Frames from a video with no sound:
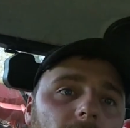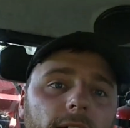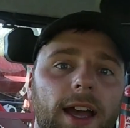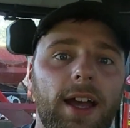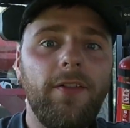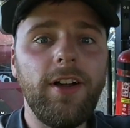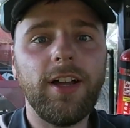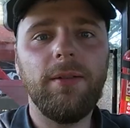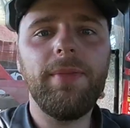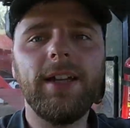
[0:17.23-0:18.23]
And
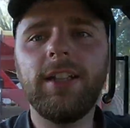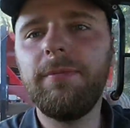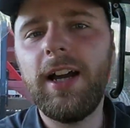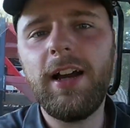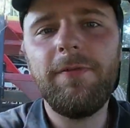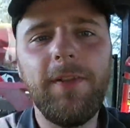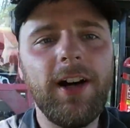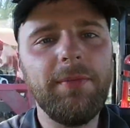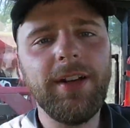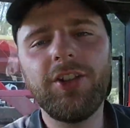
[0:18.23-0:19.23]
welcome back to my
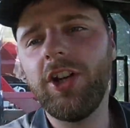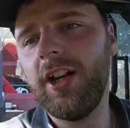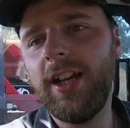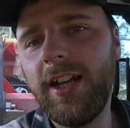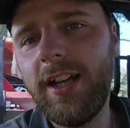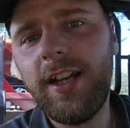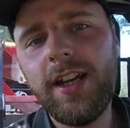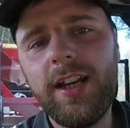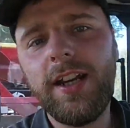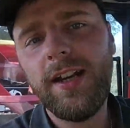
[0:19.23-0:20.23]
farming
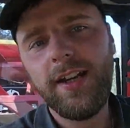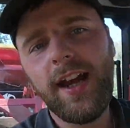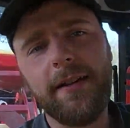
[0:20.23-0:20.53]
journey.